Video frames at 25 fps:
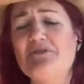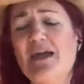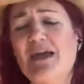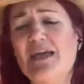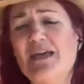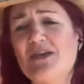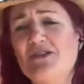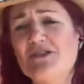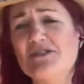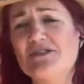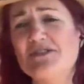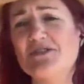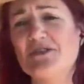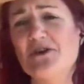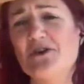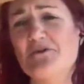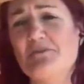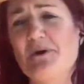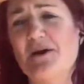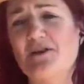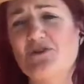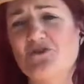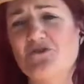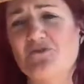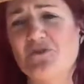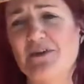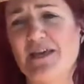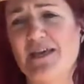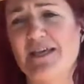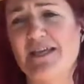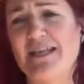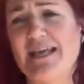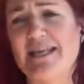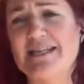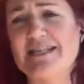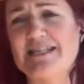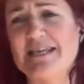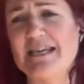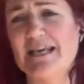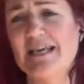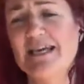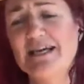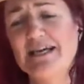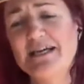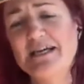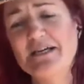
Thank you so much for connecting.